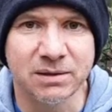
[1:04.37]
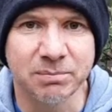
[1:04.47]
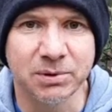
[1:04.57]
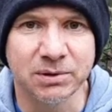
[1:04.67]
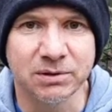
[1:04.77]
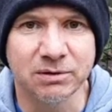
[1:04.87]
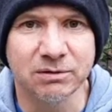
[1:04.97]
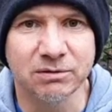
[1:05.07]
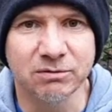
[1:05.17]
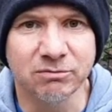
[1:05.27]
to put
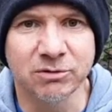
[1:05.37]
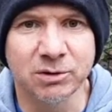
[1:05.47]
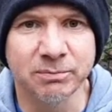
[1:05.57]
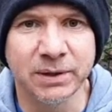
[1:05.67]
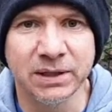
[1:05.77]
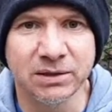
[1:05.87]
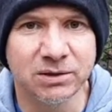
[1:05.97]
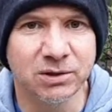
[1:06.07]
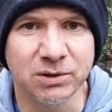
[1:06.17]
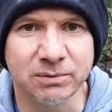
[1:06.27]
raw meat,
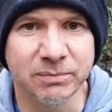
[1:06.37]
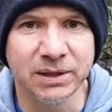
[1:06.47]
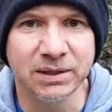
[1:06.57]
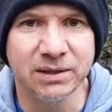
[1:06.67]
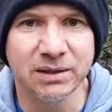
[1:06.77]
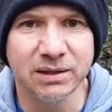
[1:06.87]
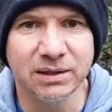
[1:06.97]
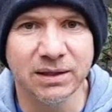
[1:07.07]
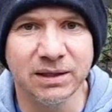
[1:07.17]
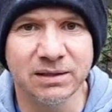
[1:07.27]
cooked meat
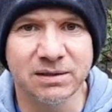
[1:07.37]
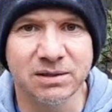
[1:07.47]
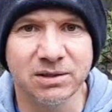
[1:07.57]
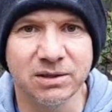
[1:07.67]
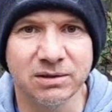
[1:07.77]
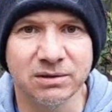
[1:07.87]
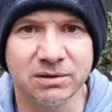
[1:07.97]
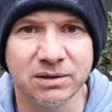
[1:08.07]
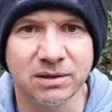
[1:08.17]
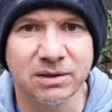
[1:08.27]
into your
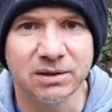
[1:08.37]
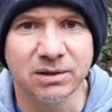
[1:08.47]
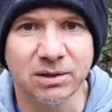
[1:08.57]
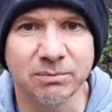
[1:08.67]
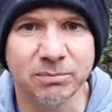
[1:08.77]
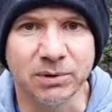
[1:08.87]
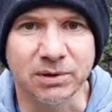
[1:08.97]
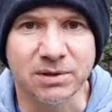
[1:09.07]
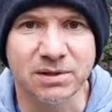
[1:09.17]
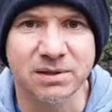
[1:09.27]

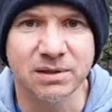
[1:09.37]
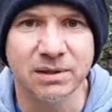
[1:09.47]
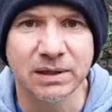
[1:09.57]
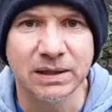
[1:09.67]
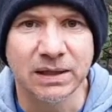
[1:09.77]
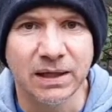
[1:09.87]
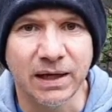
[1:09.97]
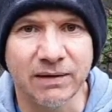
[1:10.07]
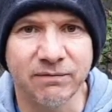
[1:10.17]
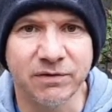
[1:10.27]
compost,
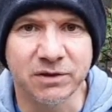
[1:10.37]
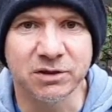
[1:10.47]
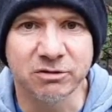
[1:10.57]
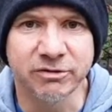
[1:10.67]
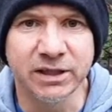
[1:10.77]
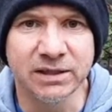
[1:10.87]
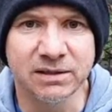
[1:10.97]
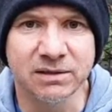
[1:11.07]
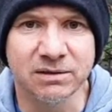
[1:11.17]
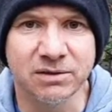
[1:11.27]
and for good
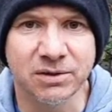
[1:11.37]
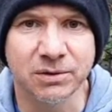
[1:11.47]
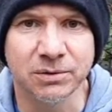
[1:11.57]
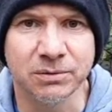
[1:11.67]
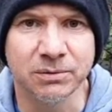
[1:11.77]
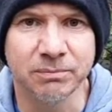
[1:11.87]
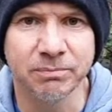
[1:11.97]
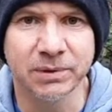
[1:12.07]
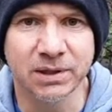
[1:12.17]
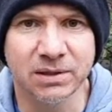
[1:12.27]
reason too,
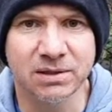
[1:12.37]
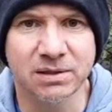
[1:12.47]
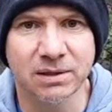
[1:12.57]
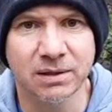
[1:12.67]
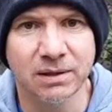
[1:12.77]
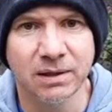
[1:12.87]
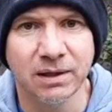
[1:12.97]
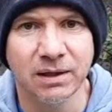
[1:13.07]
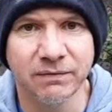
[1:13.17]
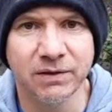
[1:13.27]
because
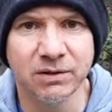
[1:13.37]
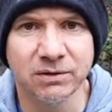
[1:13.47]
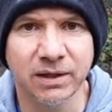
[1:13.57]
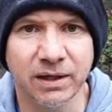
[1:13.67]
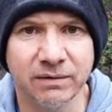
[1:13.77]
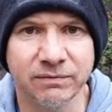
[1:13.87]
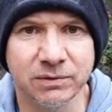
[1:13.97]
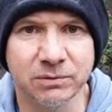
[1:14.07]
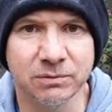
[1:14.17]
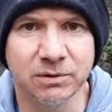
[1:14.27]
if you're not
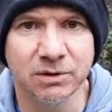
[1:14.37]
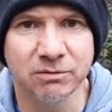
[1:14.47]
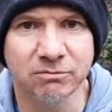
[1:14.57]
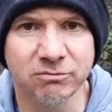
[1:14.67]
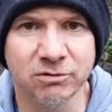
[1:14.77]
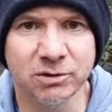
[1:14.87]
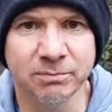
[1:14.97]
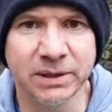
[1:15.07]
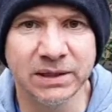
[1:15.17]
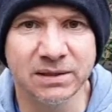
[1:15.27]
careful, raw
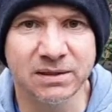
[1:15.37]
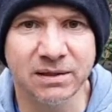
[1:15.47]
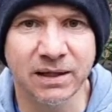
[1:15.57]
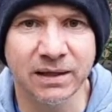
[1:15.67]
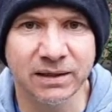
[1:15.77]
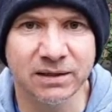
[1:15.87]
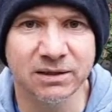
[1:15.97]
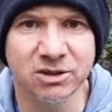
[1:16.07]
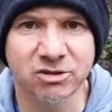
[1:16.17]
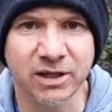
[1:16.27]
meats and that can
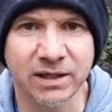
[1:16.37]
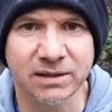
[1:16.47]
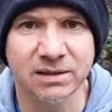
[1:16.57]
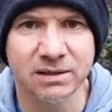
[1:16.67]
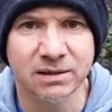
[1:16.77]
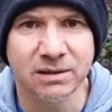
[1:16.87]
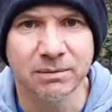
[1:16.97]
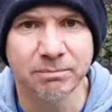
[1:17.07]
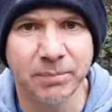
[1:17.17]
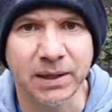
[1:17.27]
attract
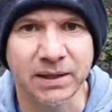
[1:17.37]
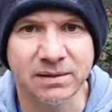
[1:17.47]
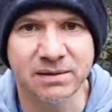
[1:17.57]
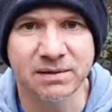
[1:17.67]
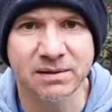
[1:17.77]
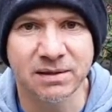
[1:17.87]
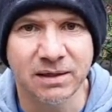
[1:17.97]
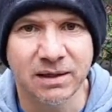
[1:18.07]
pests